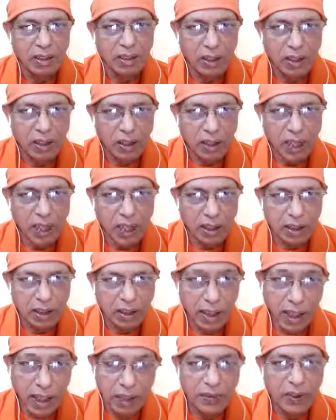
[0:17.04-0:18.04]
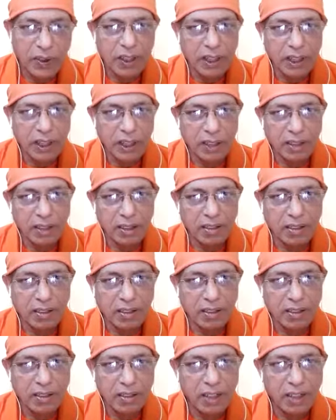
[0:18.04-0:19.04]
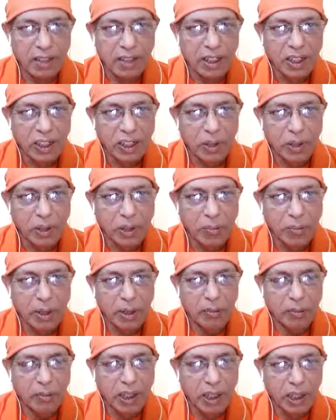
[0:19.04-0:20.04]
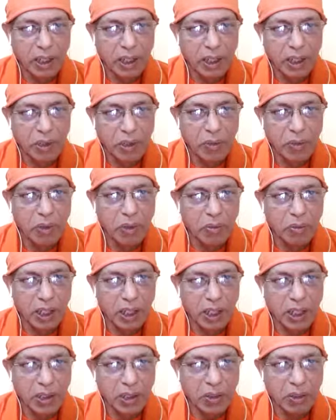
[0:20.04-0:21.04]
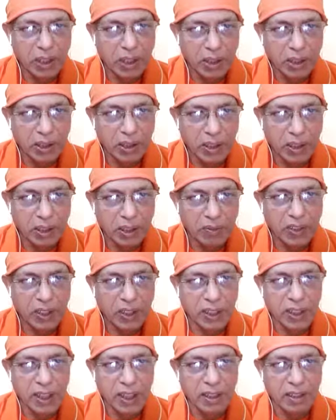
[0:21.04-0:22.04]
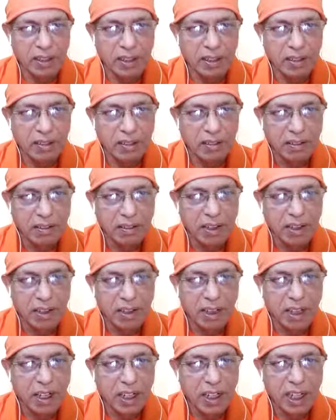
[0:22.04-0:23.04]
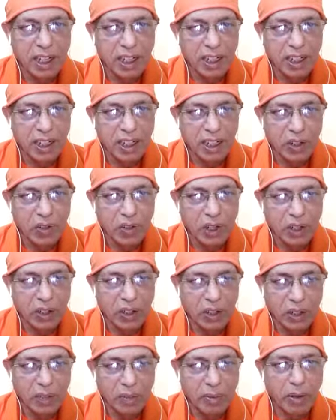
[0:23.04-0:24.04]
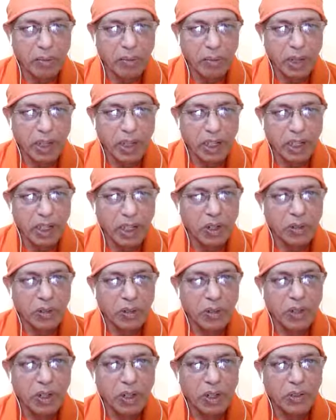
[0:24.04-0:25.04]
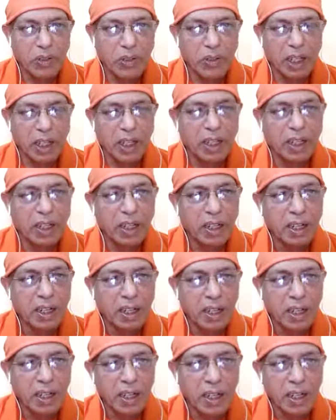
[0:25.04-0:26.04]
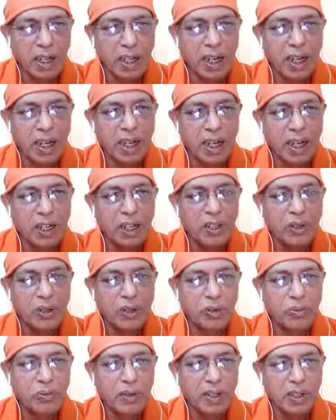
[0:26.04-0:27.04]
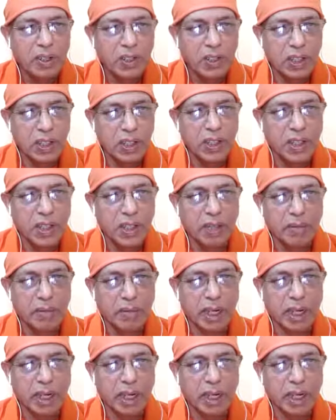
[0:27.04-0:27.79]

selfishness. You are pampering ego, meaning you are selfish. And you are not pampering ego, you are doing, try to be gentle